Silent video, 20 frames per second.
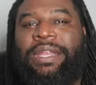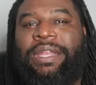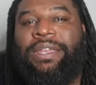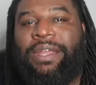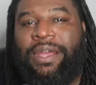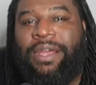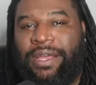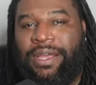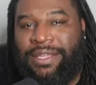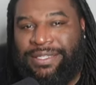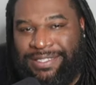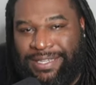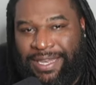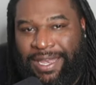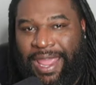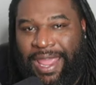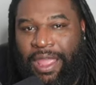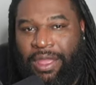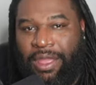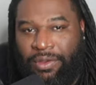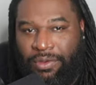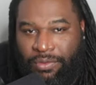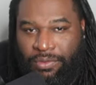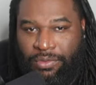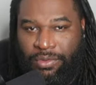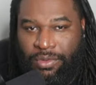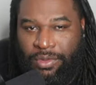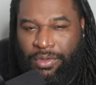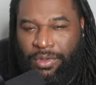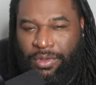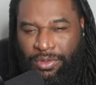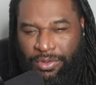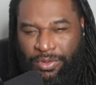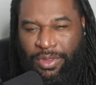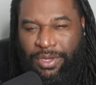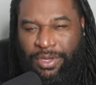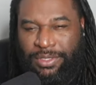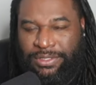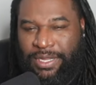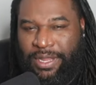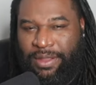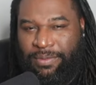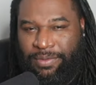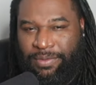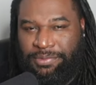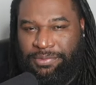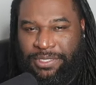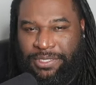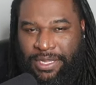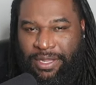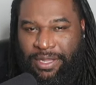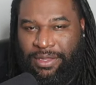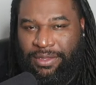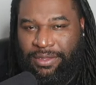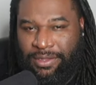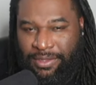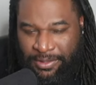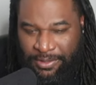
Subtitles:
does now. You understand what I'm saying?